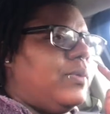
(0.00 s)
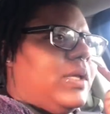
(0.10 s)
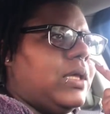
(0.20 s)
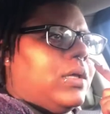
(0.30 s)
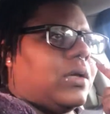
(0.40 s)

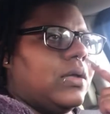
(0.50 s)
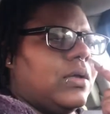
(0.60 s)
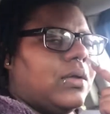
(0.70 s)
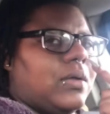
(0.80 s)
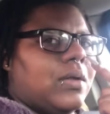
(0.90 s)
week.
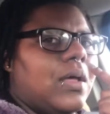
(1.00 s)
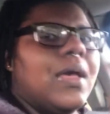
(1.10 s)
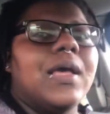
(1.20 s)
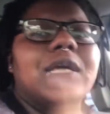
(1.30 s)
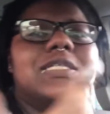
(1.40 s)

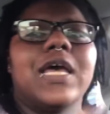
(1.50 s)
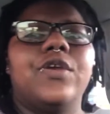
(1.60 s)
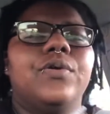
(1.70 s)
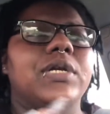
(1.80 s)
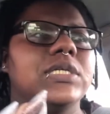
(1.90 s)
Cause I
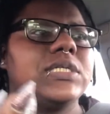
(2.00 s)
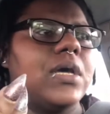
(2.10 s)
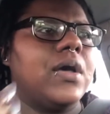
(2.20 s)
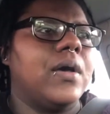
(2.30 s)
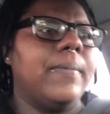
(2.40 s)
do this
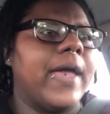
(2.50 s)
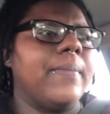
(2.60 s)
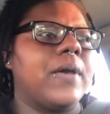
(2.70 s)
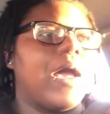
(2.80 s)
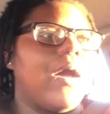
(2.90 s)

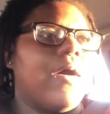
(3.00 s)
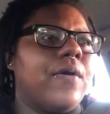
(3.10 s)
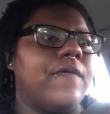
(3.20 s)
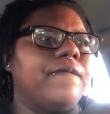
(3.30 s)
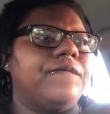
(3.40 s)
app
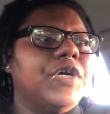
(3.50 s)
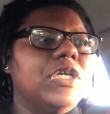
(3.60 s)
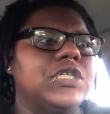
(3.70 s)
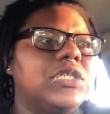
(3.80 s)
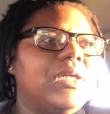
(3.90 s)
called
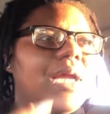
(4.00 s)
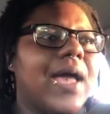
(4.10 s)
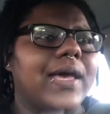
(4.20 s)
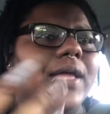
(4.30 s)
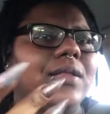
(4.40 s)
Budget.
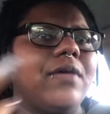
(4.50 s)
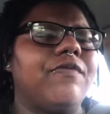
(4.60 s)
I got that